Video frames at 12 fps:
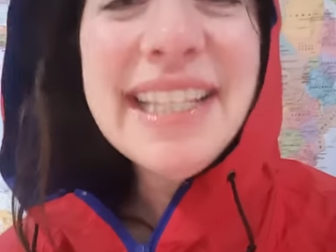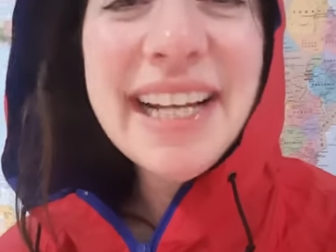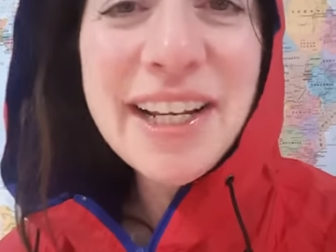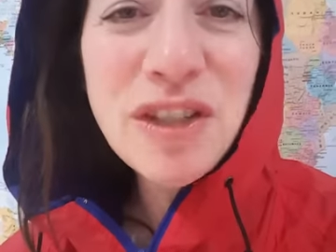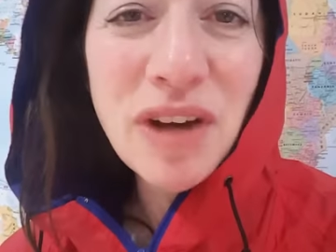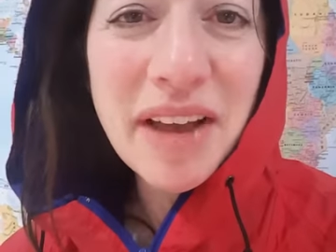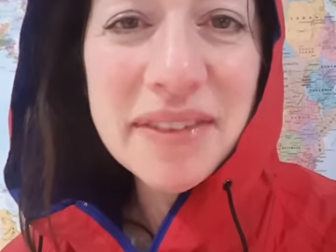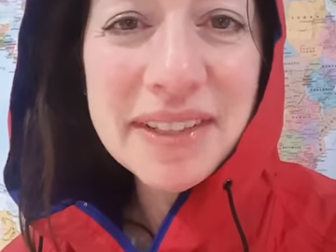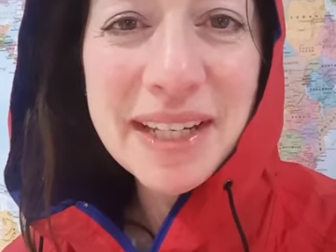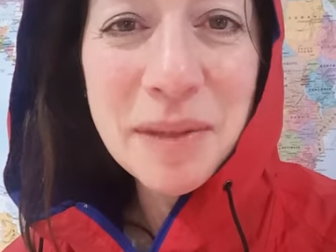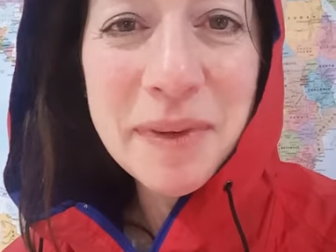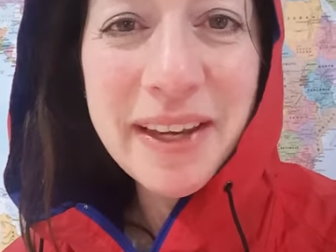Today's
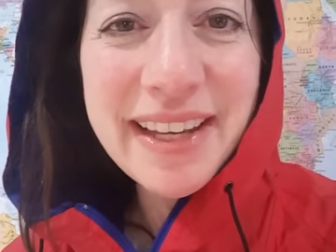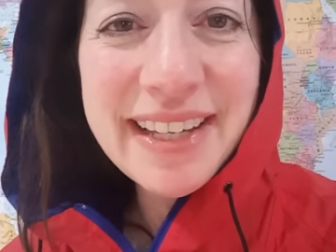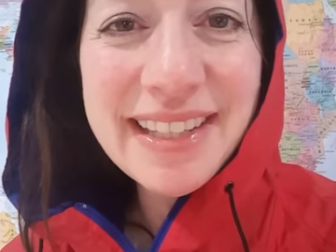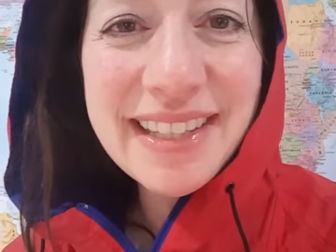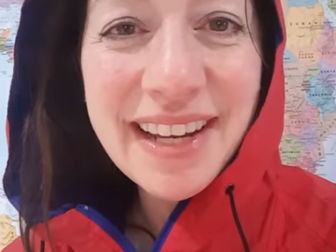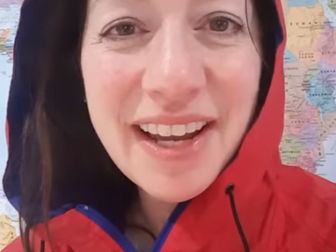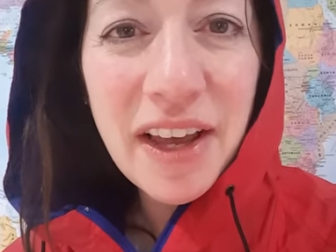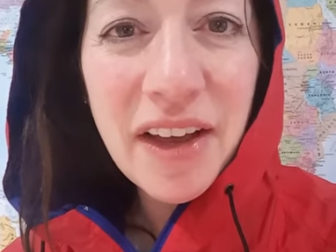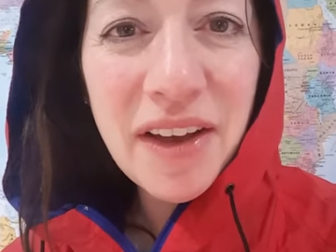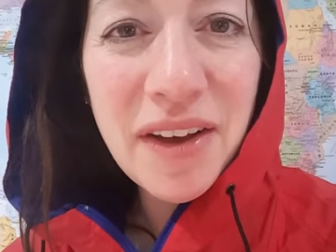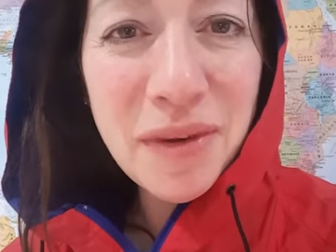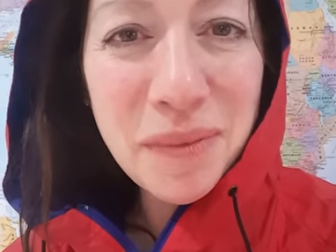travel tip is,
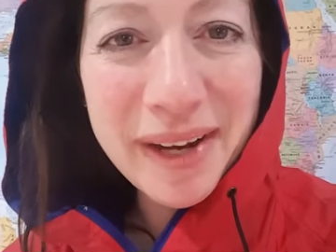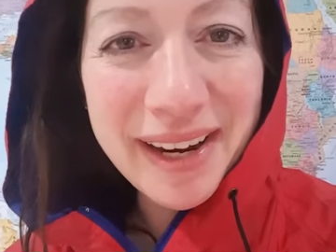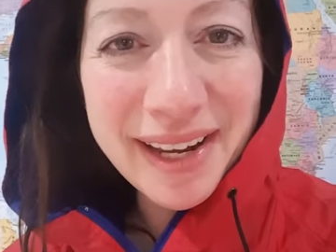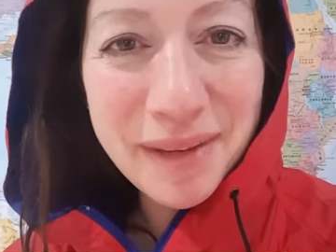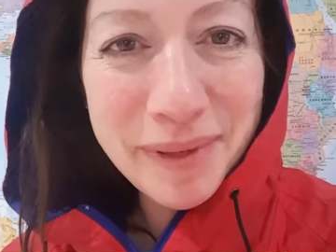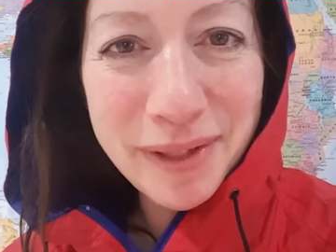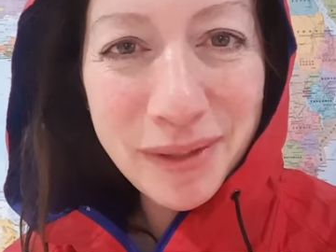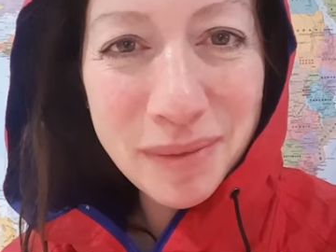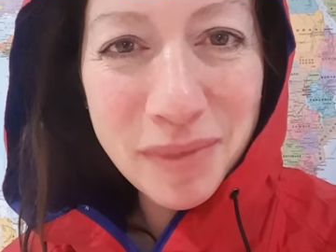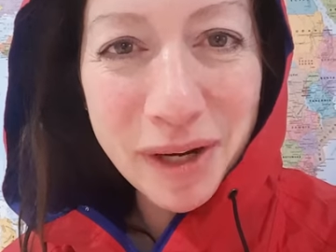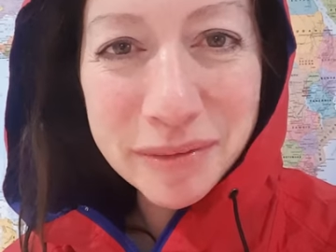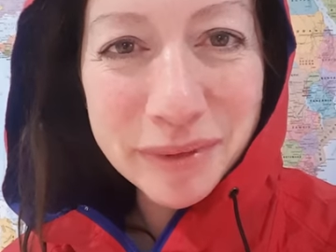oh wait, I bet you
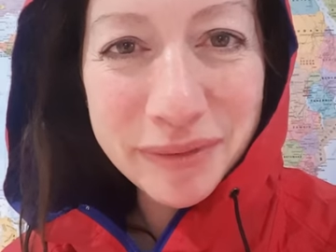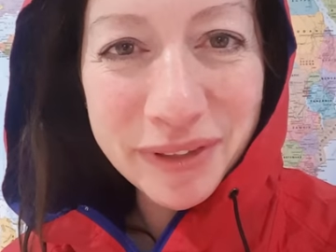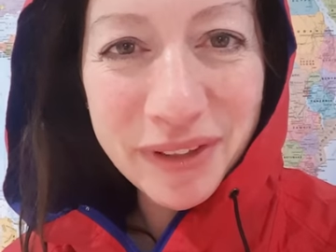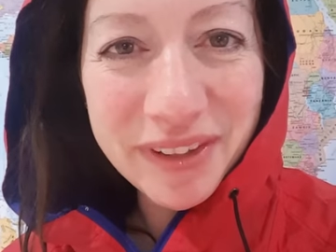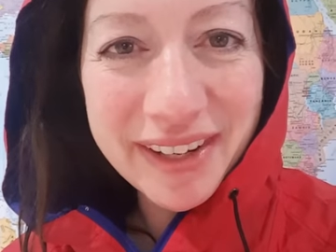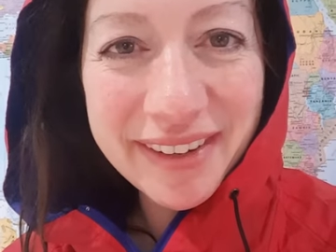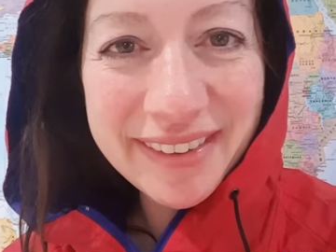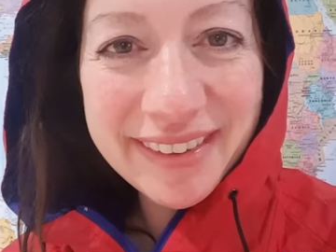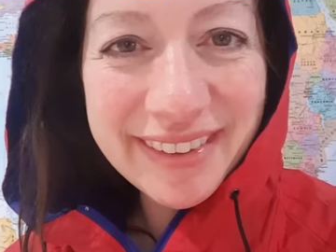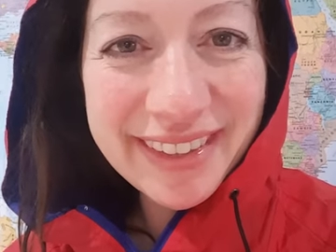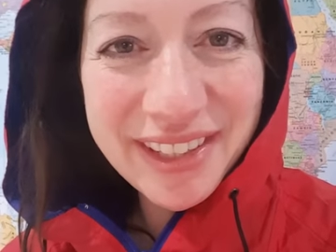can probably figure it out.